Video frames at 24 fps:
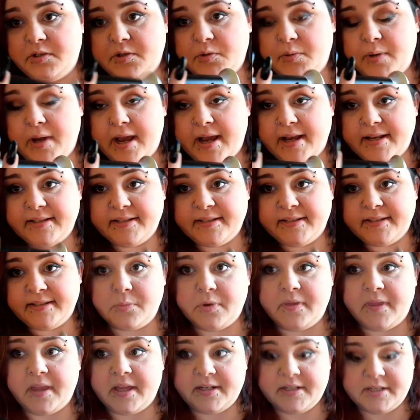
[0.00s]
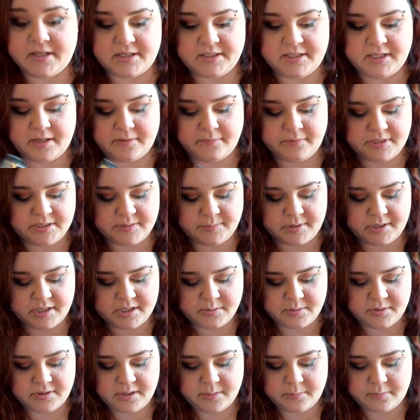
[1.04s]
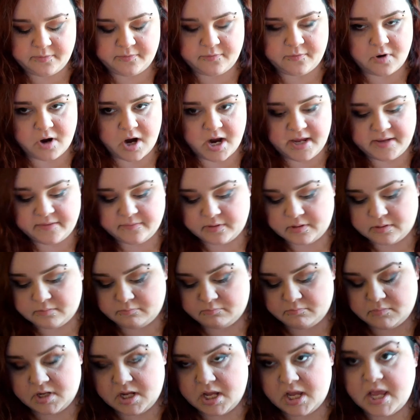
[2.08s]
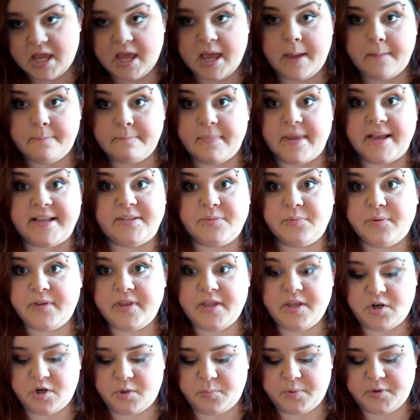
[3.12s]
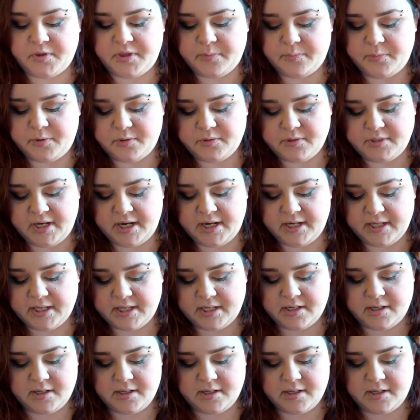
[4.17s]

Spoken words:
ask someone that does have experience with it before I even mess with it or put the butane in.